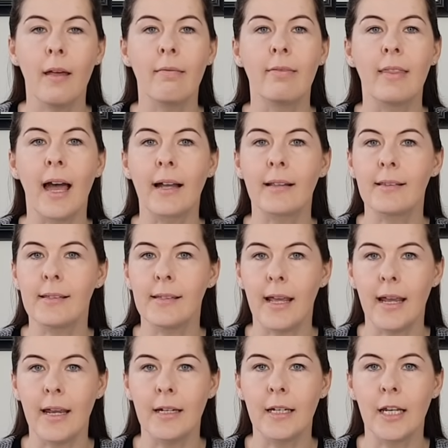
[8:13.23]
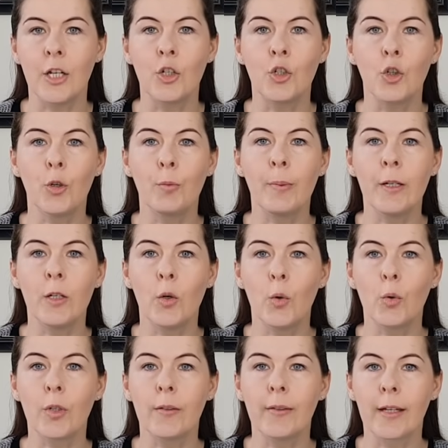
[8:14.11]
That said, it should be
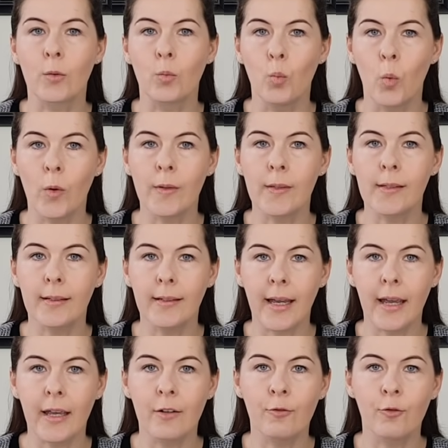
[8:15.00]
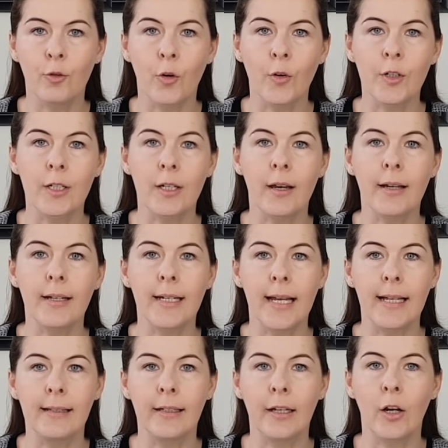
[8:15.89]
noted that once again frontline
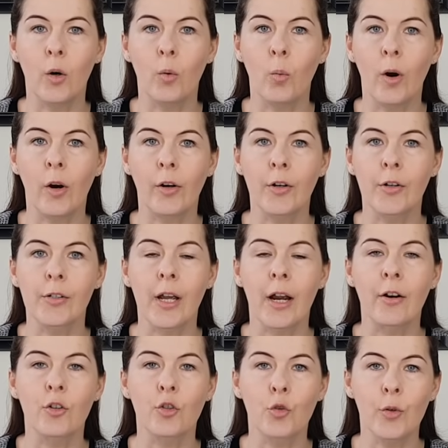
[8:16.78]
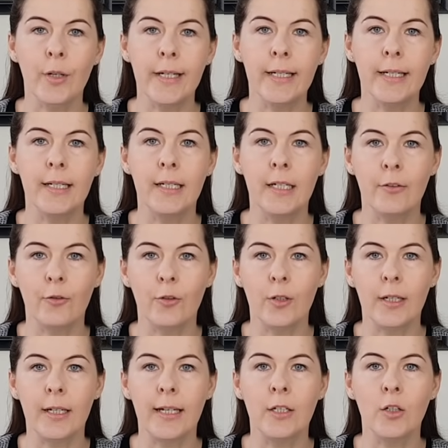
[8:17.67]
healthcare workers are treated
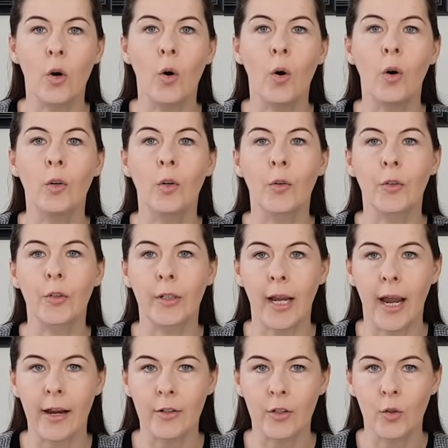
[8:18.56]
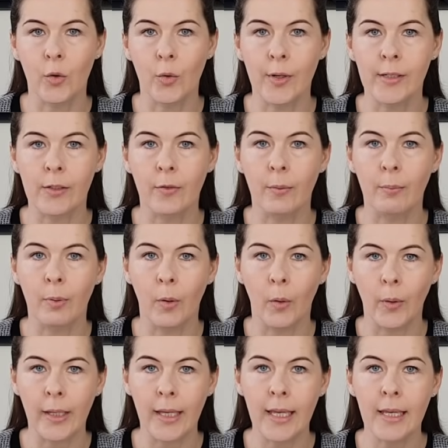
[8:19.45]
differently to all other categories of
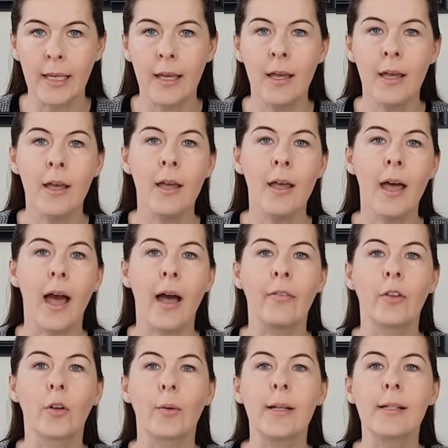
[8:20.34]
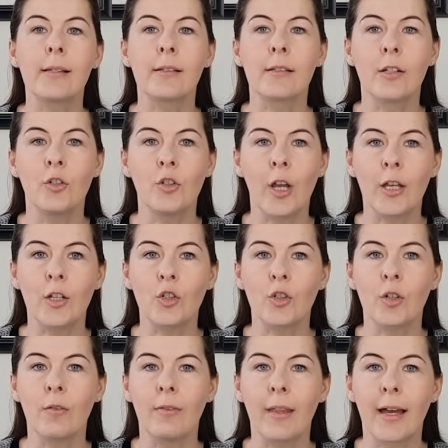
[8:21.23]
employee, and there is a
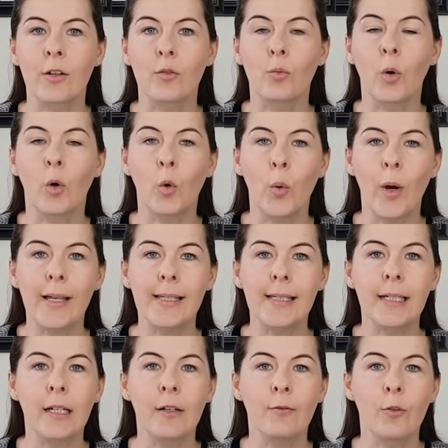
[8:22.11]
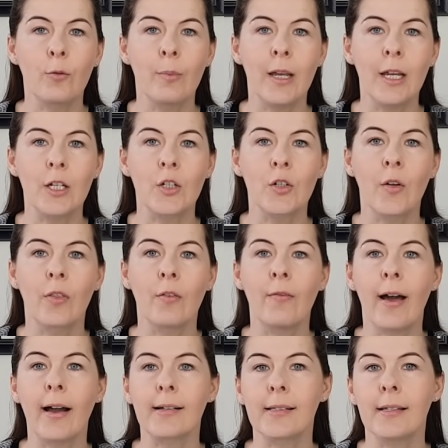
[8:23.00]
suggestion that requesting information on the
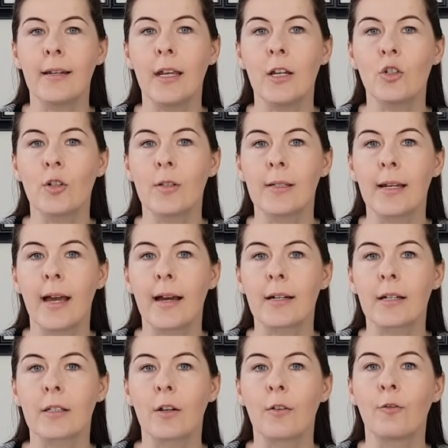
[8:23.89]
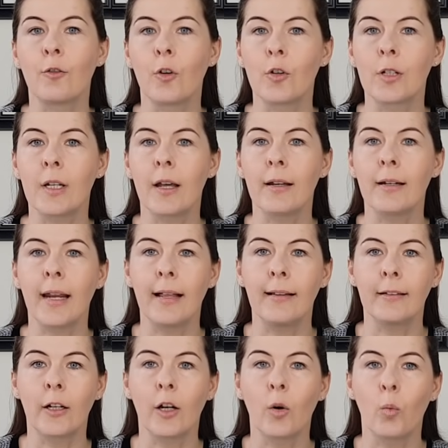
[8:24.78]
vaccination status of frontline
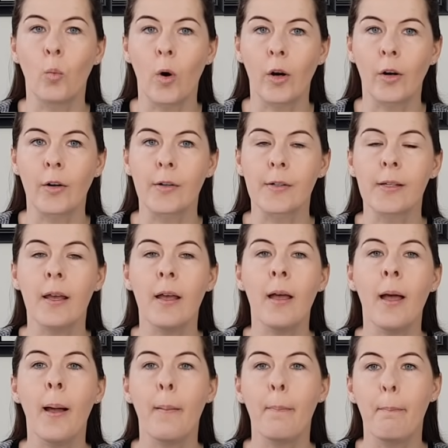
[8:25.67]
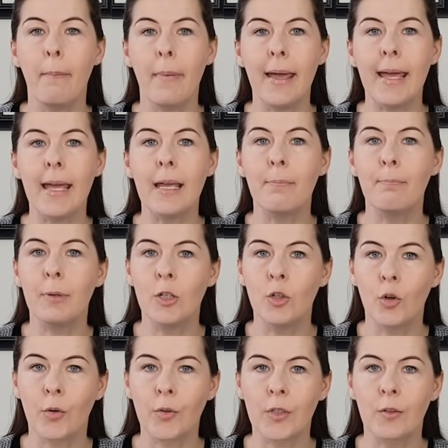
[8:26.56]
healthcare workers may be
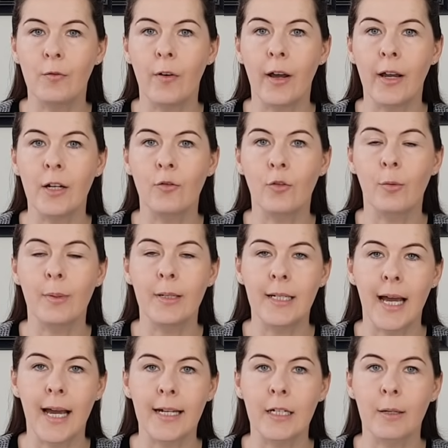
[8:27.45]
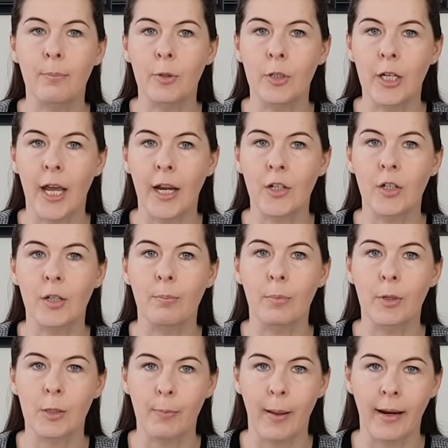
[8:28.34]
justified from a data protection
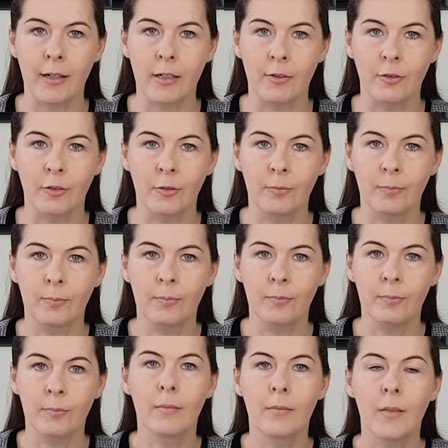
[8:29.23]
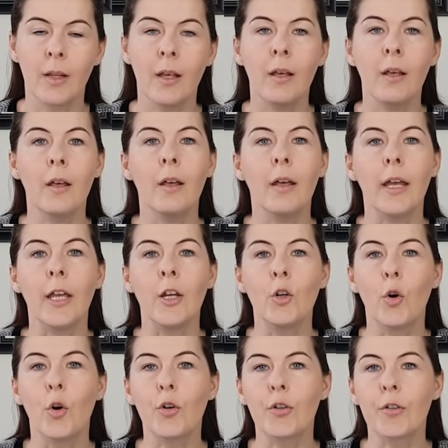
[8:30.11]
perspective. In
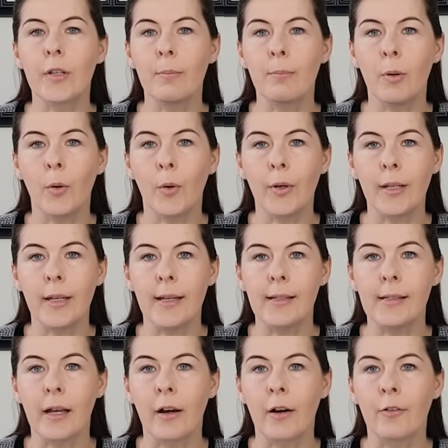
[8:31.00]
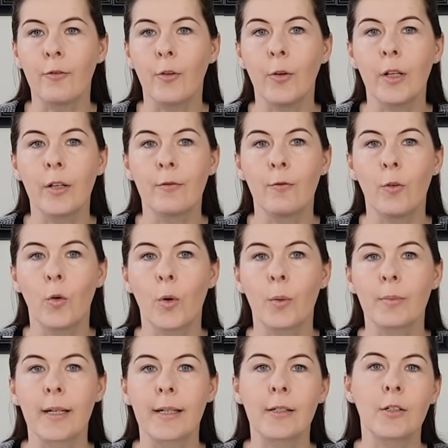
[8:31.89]
order that employees are fully
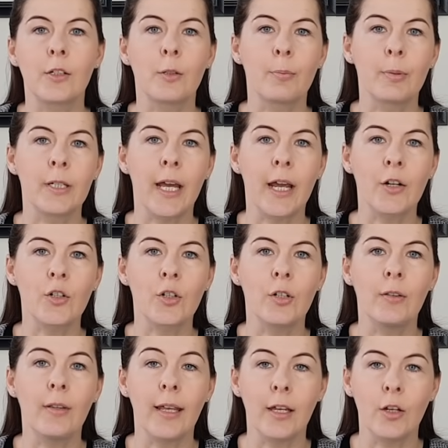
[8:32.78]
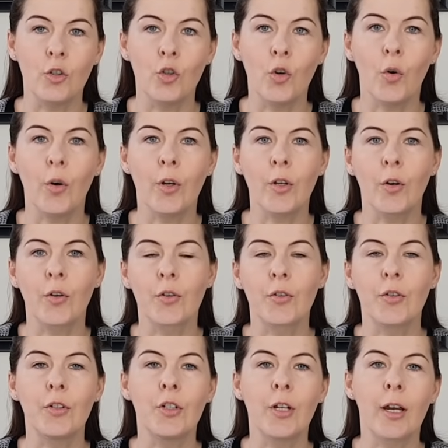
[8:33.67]
informed as to the protection they enjoy
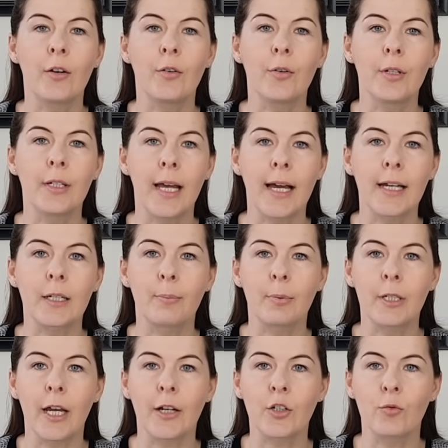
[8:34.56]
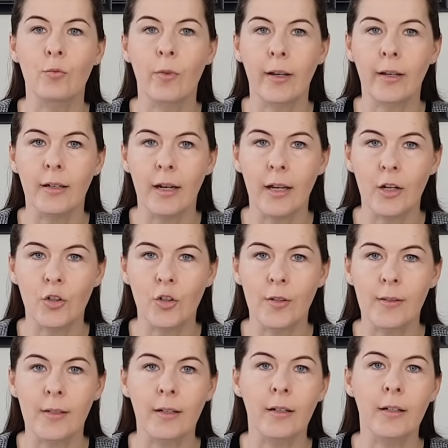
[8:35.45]
under the General Data Protection
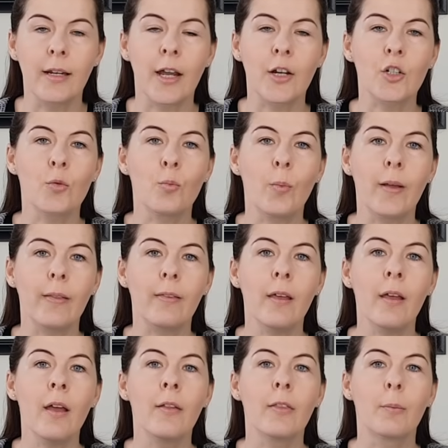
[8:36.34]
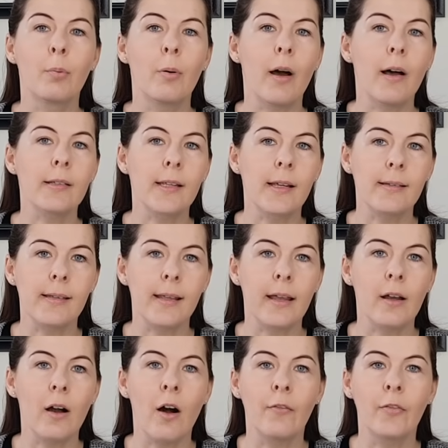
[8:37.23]
Regulations in connection with the
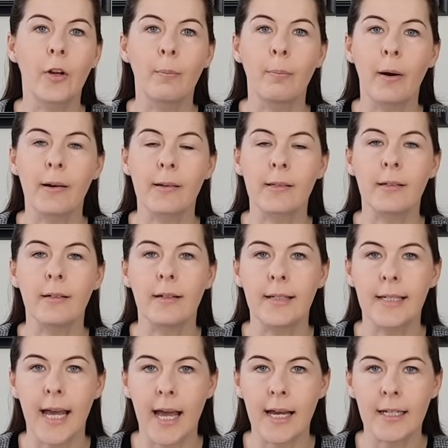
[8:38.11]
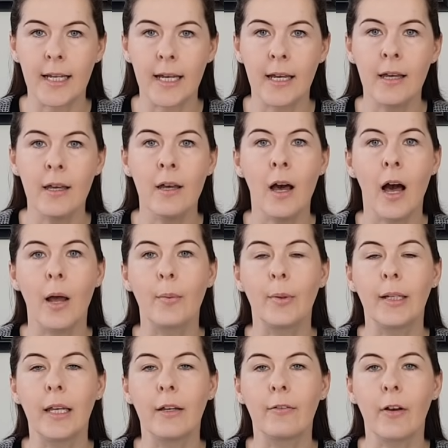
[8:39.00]
processing of their personal data, I
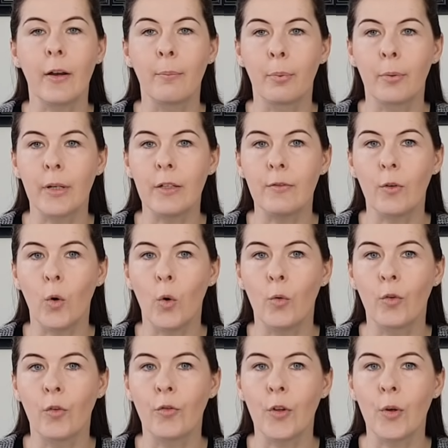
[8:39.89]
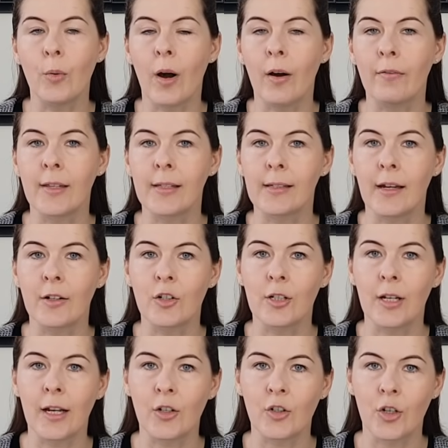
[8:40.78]
will give a brief overview of this
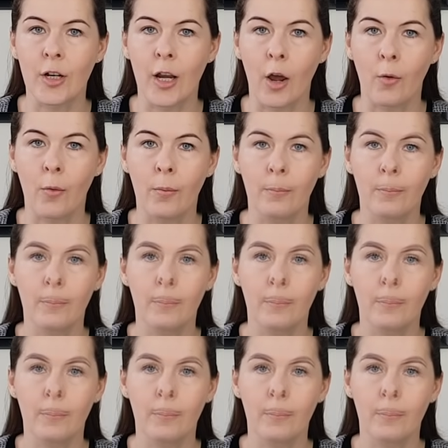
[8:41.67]
legislation now.